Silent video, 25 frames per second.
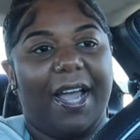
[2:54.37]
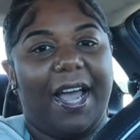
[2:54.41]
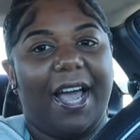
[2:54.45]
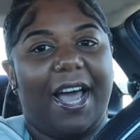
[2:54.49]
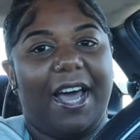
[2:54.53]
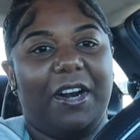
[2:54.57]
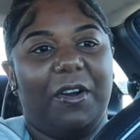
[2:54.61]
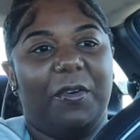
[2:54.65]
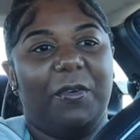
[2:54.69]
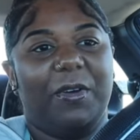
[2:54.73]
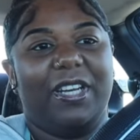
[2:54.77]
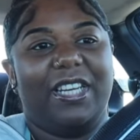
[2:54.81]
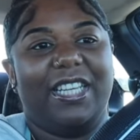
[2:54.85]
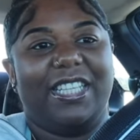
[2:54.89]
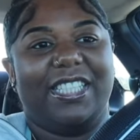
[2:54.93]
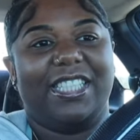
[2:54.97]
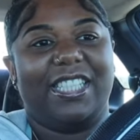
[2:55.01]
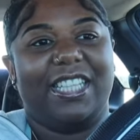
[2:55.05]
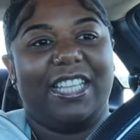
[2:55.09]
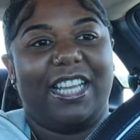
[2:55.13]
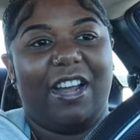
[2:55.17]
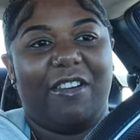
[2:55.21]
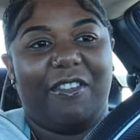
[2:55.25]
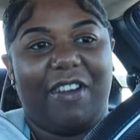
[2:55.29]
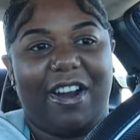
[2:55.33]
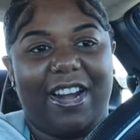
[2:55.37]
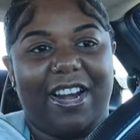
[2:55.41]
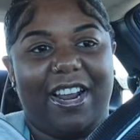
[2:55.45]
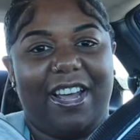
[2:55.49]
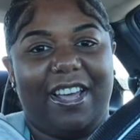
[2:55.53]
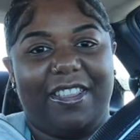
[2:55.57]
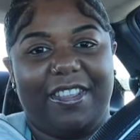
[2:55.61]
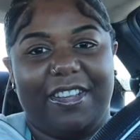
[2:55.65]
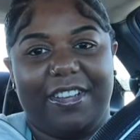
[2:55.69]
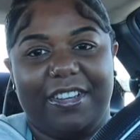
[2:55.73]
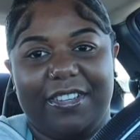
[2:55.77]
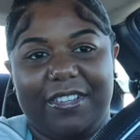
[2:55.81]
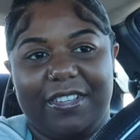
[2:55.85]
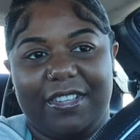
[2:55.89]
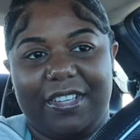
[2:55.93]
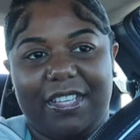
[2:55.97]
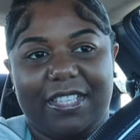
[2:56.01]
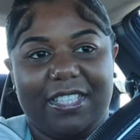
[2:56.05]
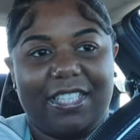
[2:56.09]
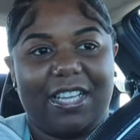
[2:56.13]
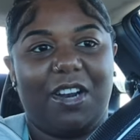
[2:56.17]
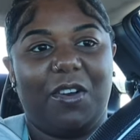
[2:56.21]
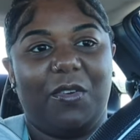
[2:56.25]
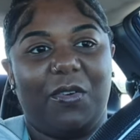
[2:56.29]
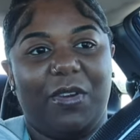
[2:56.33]
I don't want to listen to that right now, though,
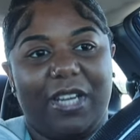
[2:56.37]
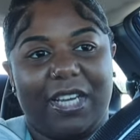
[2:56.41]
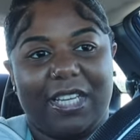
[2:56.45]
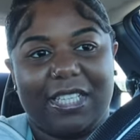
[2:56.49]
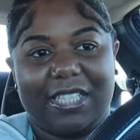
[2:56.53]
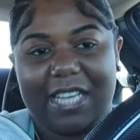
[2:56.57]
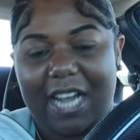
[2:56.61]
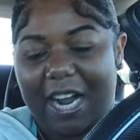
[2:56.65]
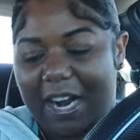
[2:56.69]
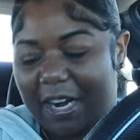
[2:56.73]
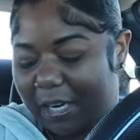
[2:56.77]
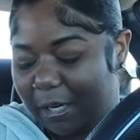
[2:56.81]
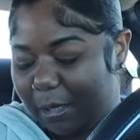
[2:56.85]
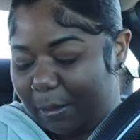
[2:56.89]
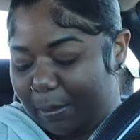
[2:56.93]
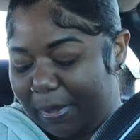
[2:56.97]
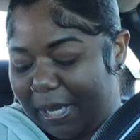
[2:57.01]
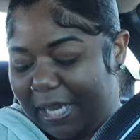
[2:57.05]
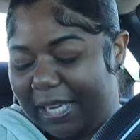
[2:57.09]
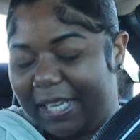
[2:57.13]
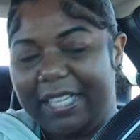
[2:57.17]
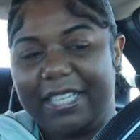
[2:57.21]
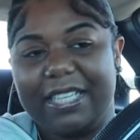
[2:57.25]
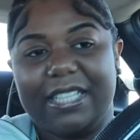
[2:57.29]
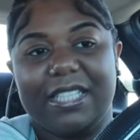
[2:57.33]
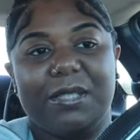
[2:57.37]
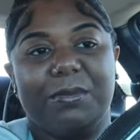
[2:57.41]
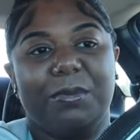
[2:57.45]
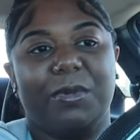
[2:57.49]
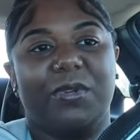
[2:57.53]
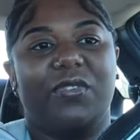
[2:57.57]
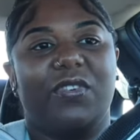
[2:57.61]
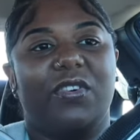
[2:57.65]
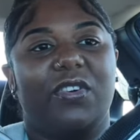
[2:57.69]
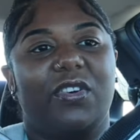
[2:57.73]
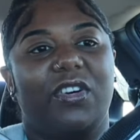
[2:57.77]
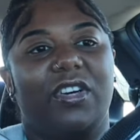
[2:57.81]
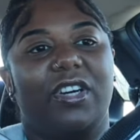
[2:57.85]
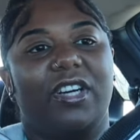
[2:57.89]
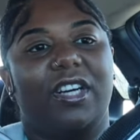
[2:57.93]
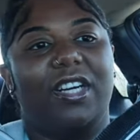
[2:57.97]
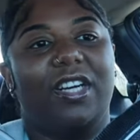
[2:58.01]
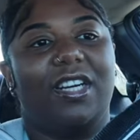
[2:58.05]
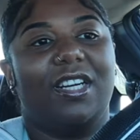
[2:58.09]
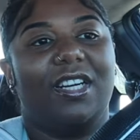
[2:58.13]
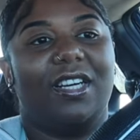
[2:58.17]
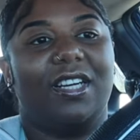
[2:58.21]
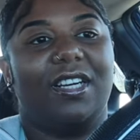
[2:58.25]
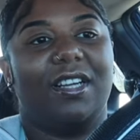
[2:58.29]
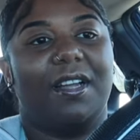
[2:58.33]
because I don't want to get tired of the playlist
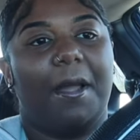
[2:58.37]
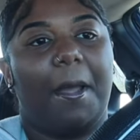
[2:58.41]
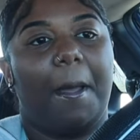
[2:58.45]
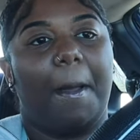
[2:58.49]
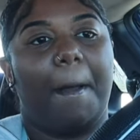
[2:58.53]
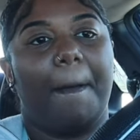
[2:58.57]
before